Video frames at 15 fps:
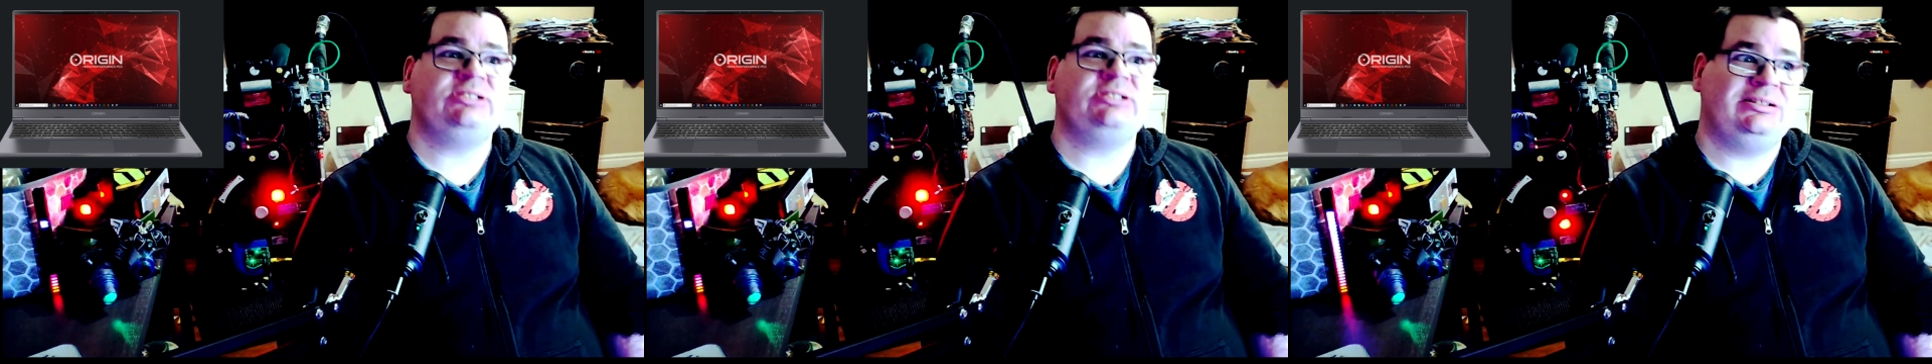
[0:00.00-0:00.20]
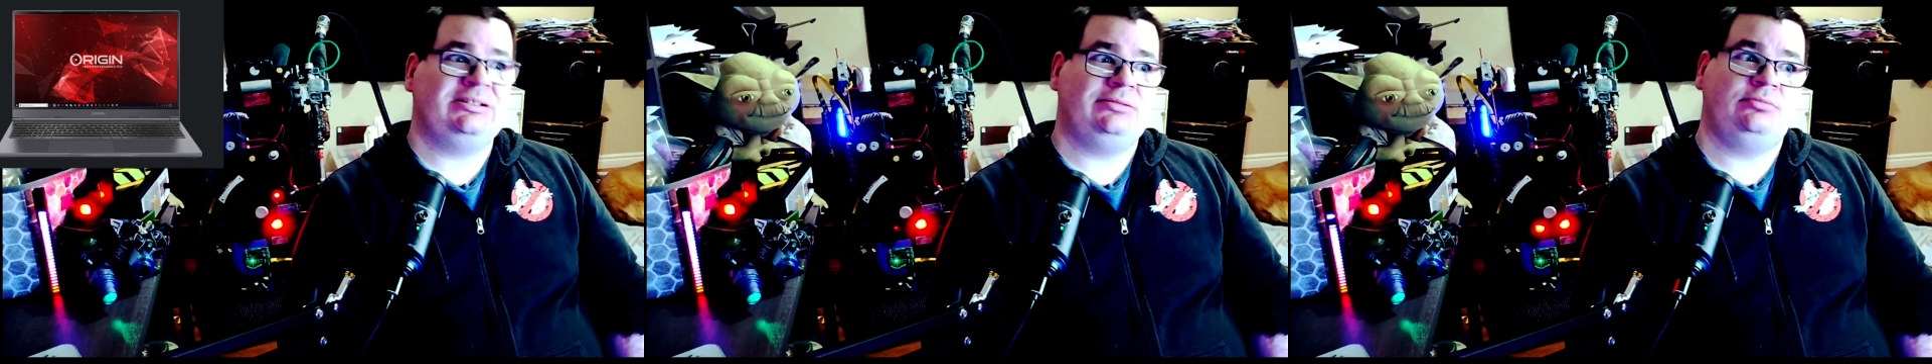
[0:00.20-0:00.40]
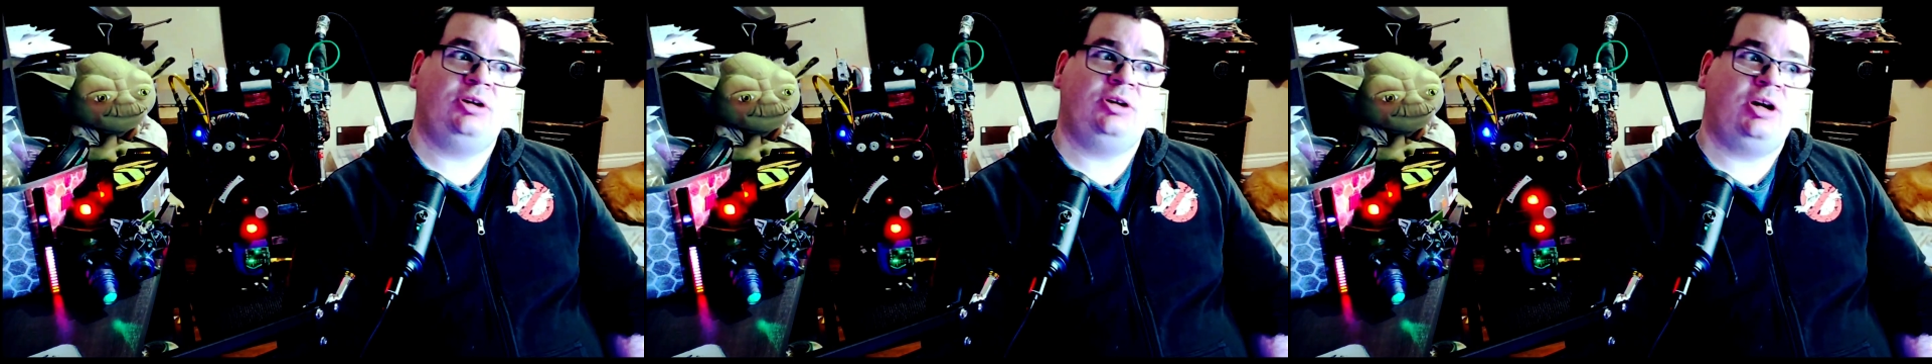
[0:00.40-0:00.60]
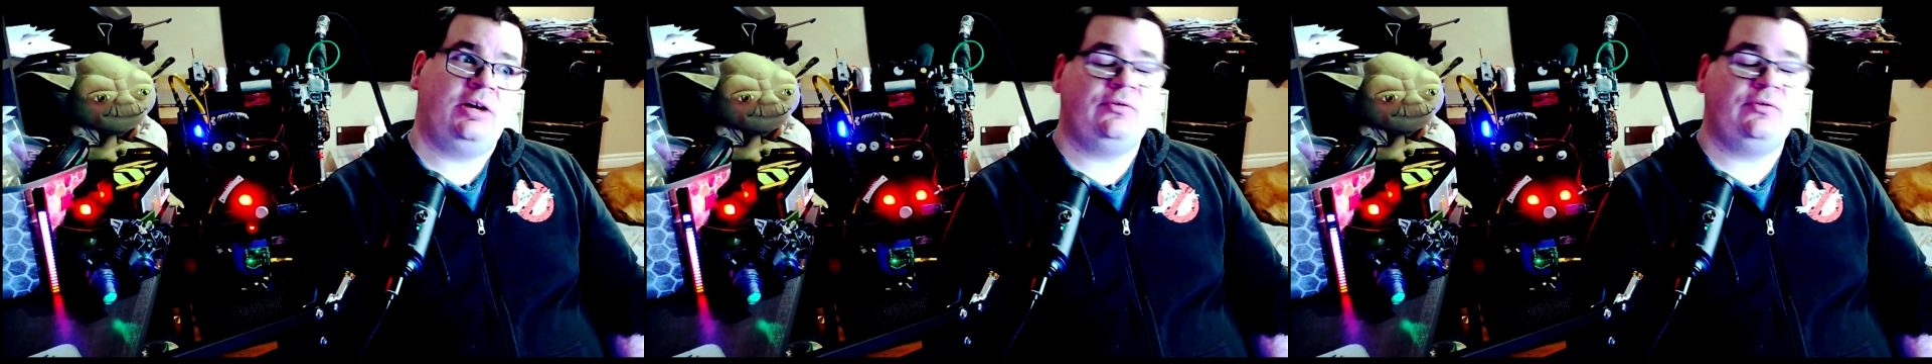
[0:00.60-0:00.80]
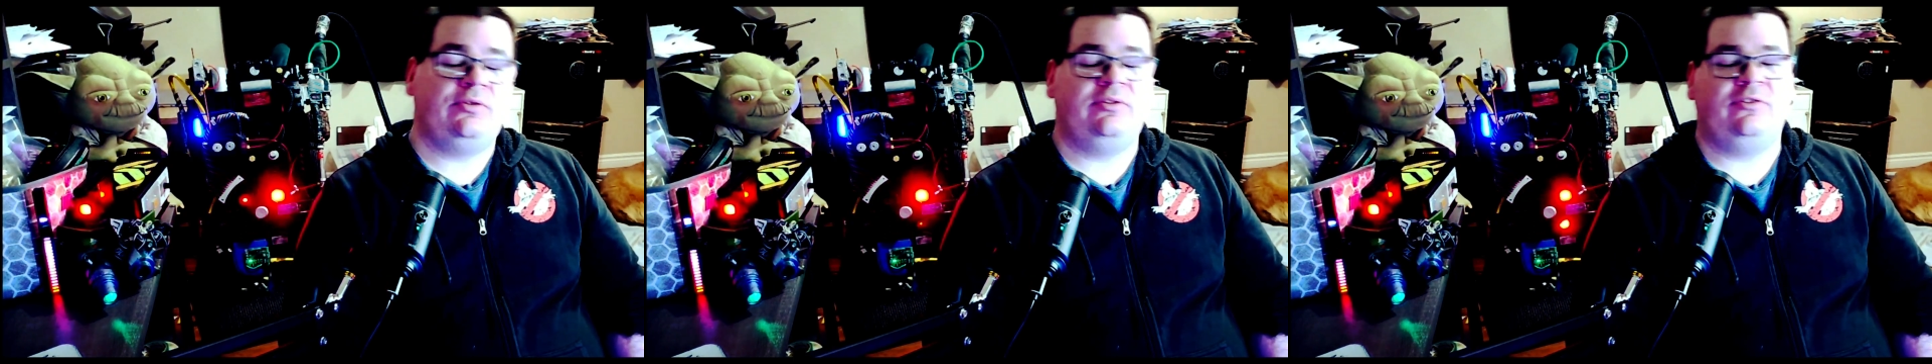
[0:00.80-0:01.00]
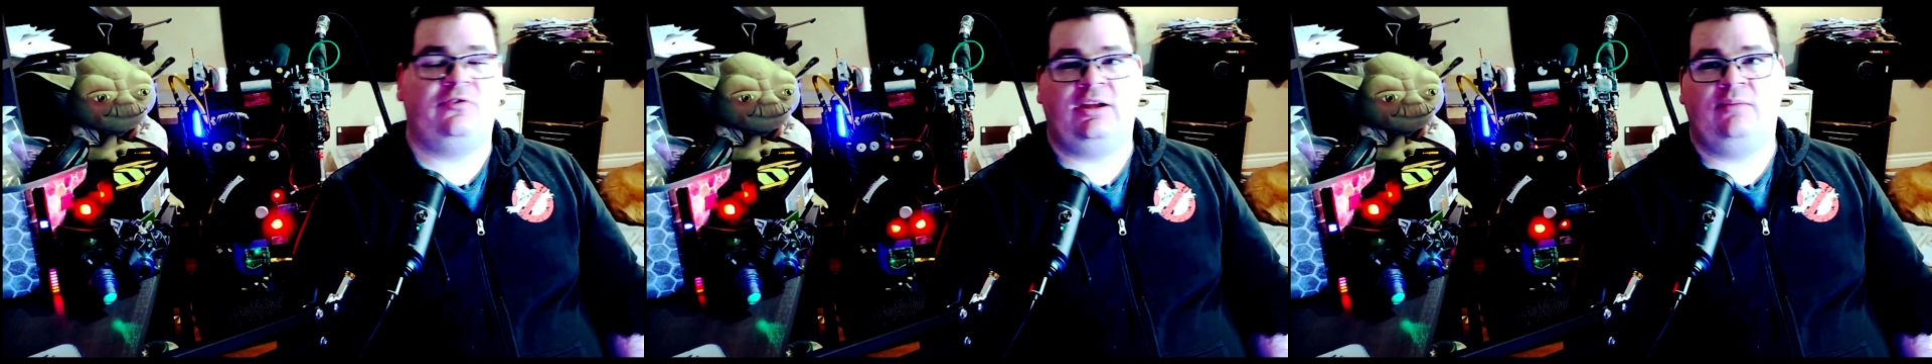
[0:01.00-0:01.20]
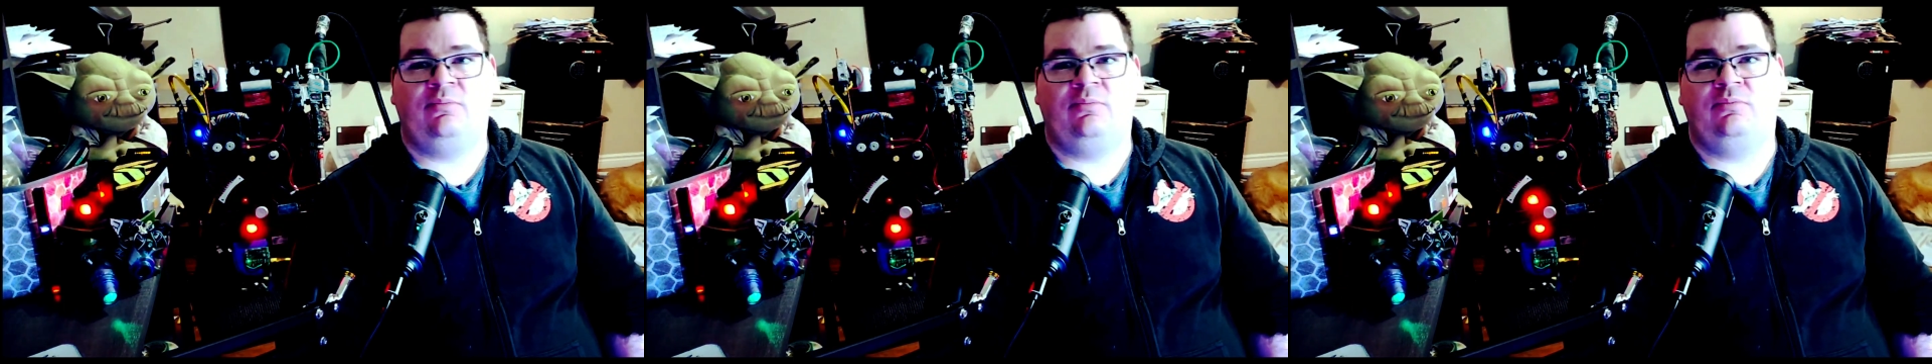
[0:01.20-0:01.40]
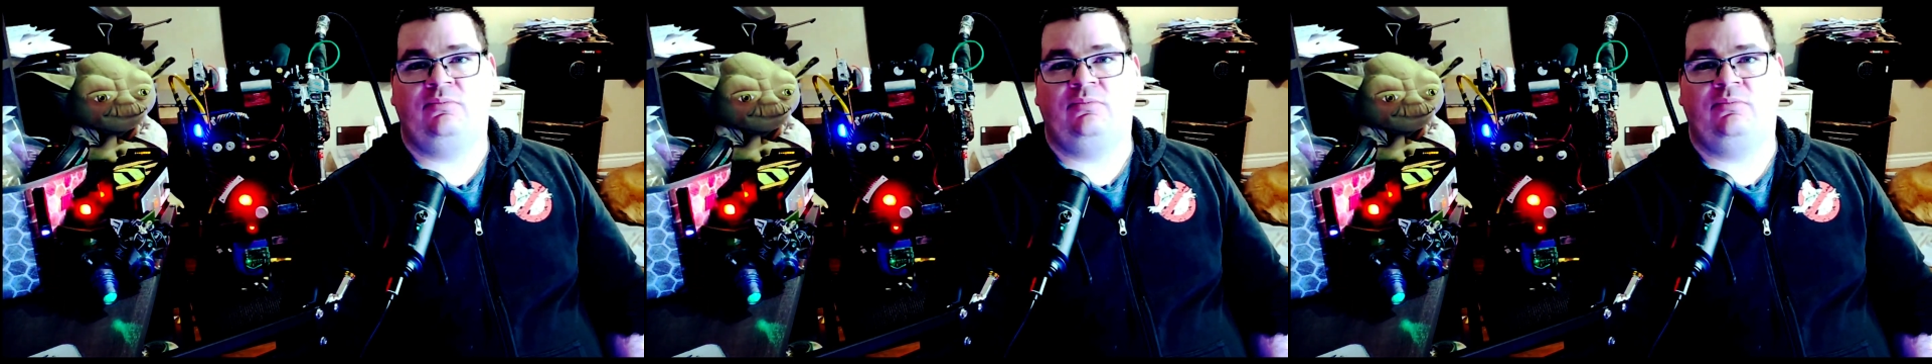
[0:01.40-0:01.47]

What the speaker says: that offer the same,